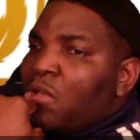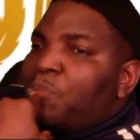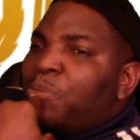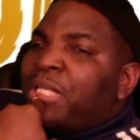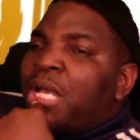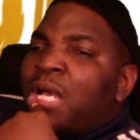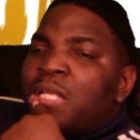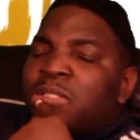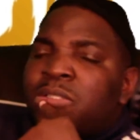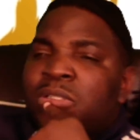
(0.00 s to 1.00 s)

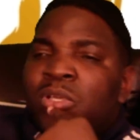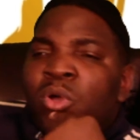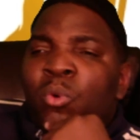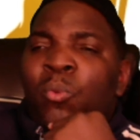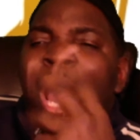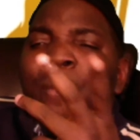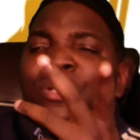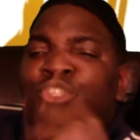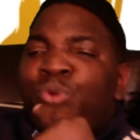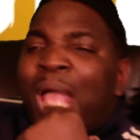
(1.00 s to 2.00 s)
because why
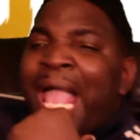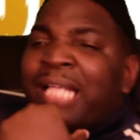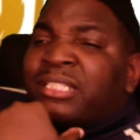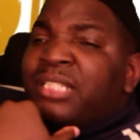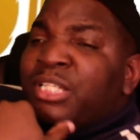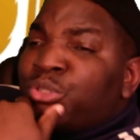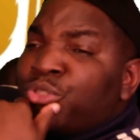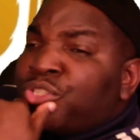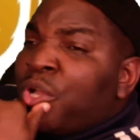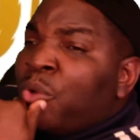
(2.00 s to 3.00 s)
would you ask, did you
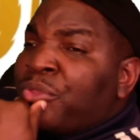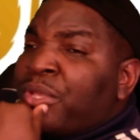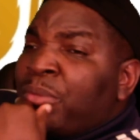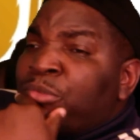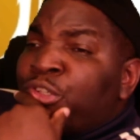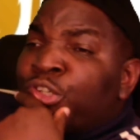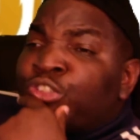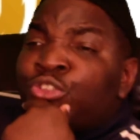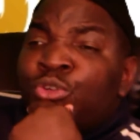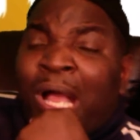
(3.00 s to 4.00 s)
show them your
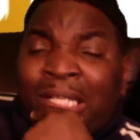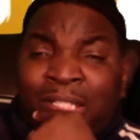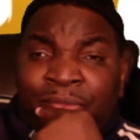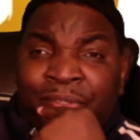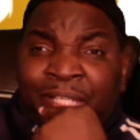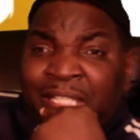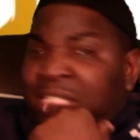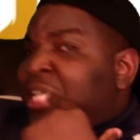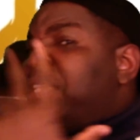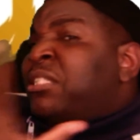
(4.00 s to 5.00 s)
true
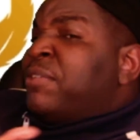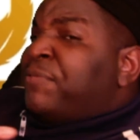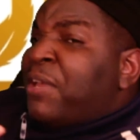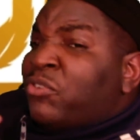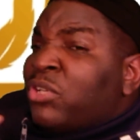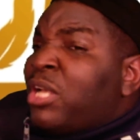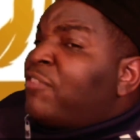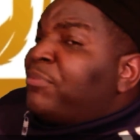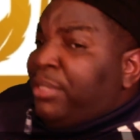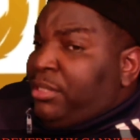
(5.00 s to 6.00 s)
identification? And this is the federal
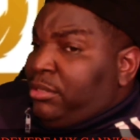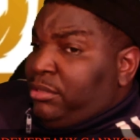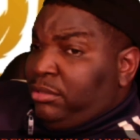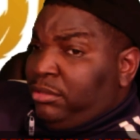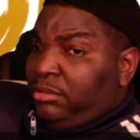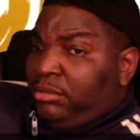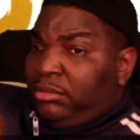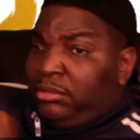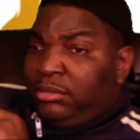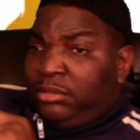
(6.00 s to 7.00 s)
government.
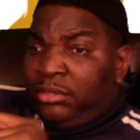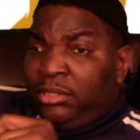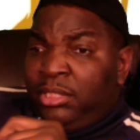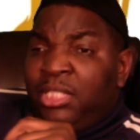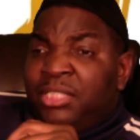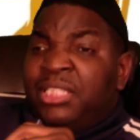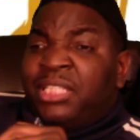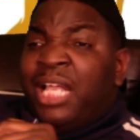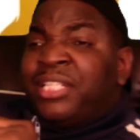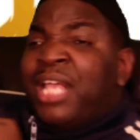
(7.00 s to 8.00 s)
She
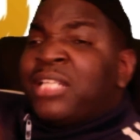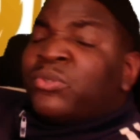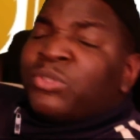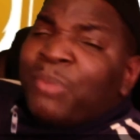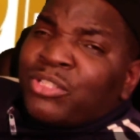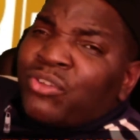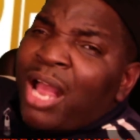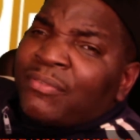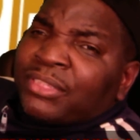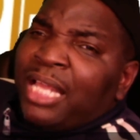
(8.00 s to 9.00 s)
said, yes, it was my
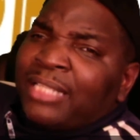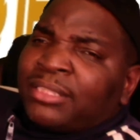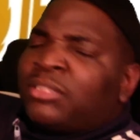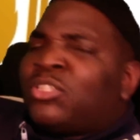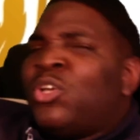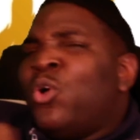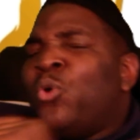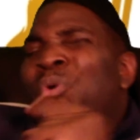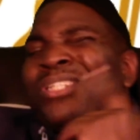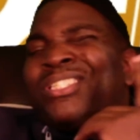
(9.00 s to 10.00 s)
driver's license,
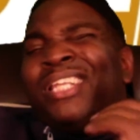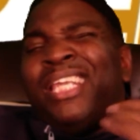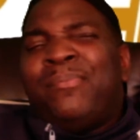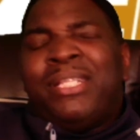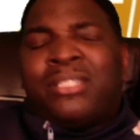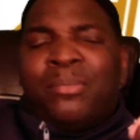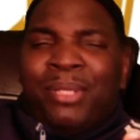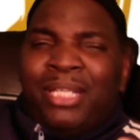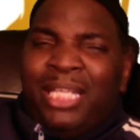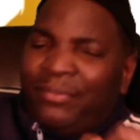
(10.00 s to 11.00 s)
which lead me to
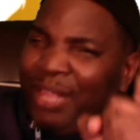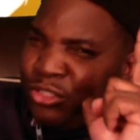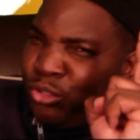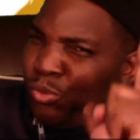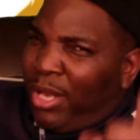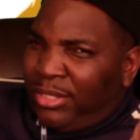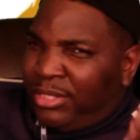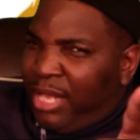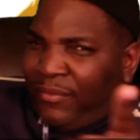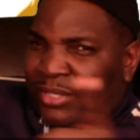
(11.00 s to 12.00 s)
believe that you wasn't
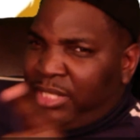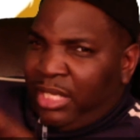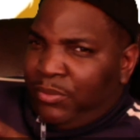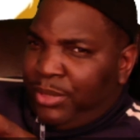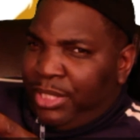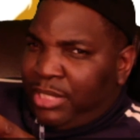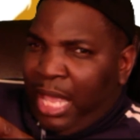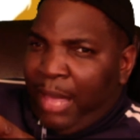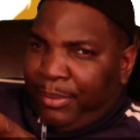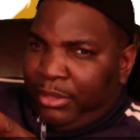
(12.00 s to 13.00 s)
17 when this
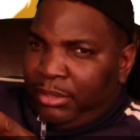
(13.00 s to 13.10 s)
happened.